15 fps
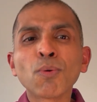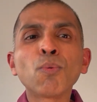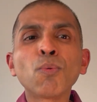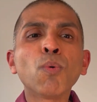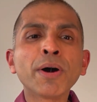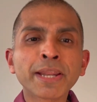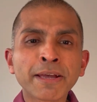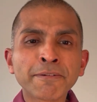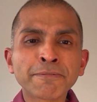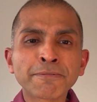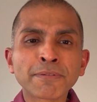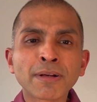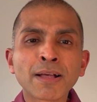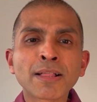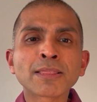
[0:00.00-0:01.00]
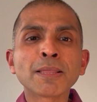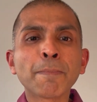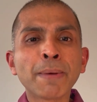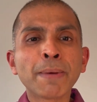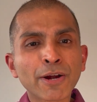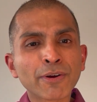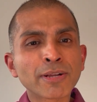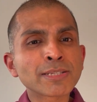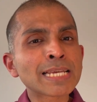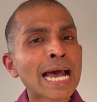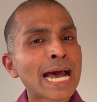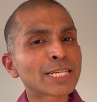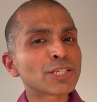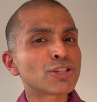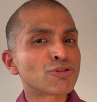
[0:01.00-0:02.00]
What if the parents
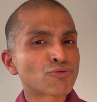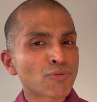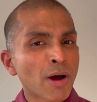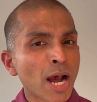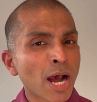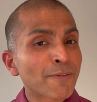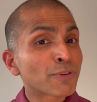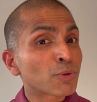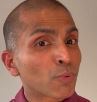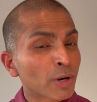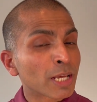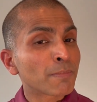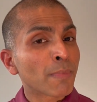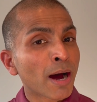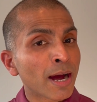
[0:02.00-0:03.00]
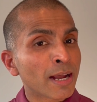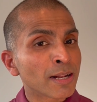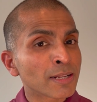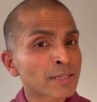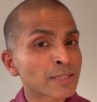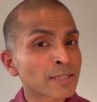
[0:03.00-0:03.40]
had to drive 20 miles